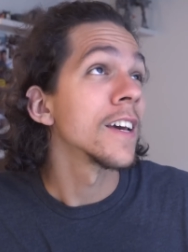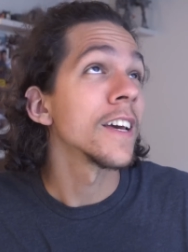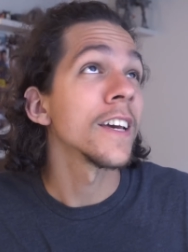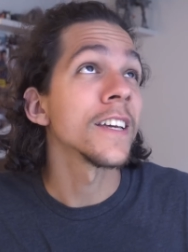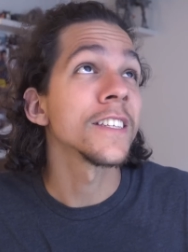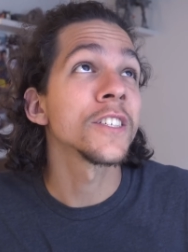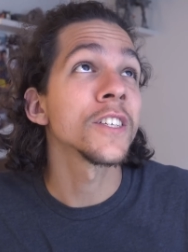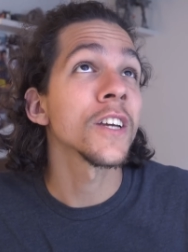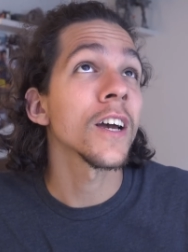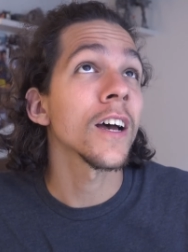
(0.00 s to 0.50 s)

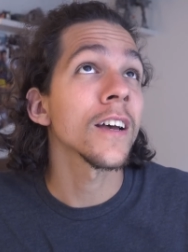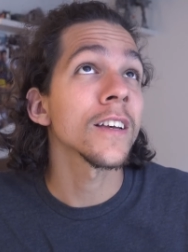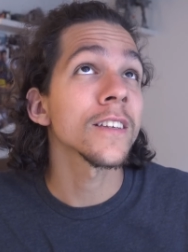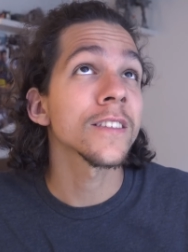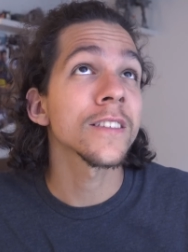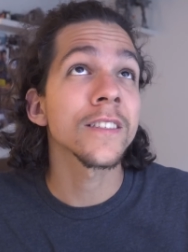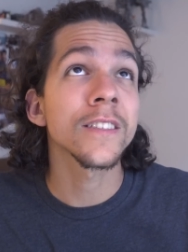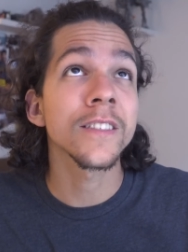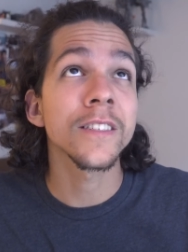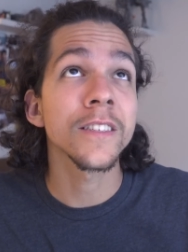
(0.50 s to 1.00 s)
It
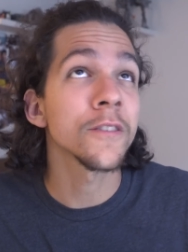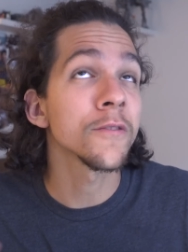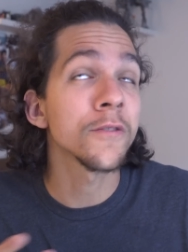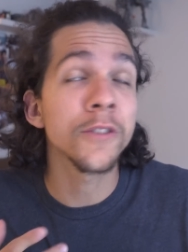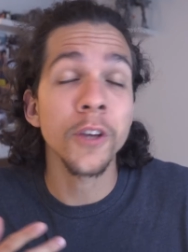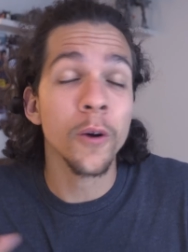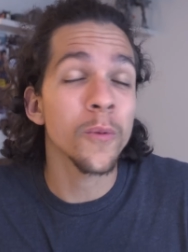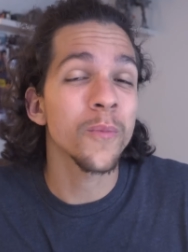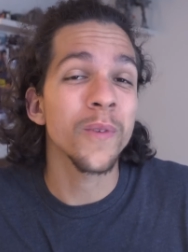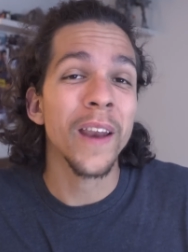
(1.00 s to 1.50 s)
just, you
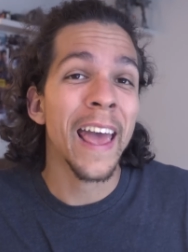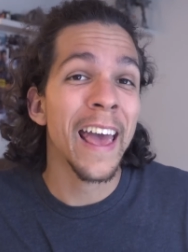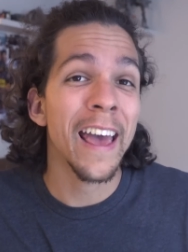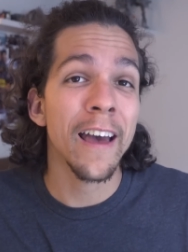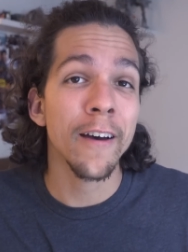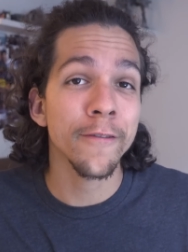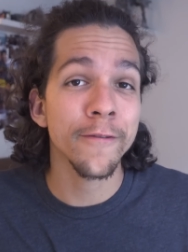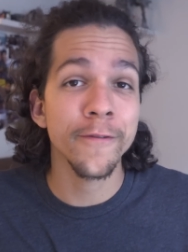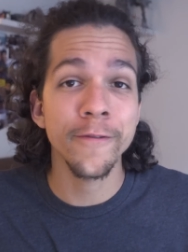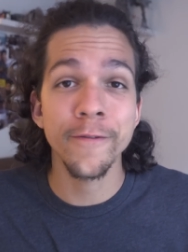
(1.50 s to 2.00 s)
don't
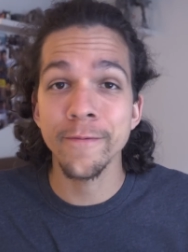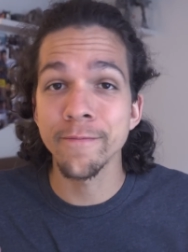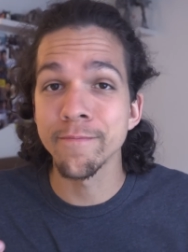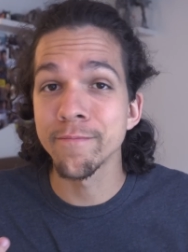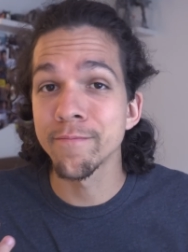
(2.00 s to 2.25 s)
have